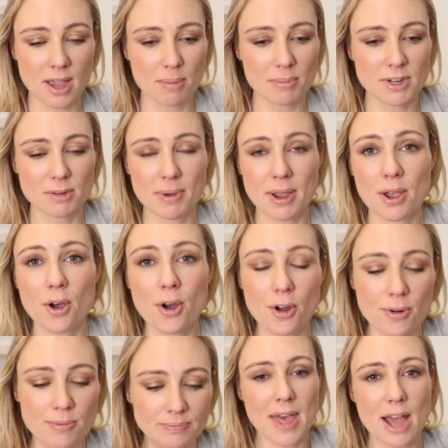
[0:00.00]
come into my
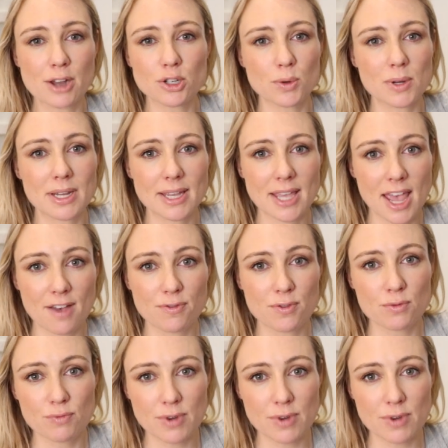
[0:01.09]
home without doing careful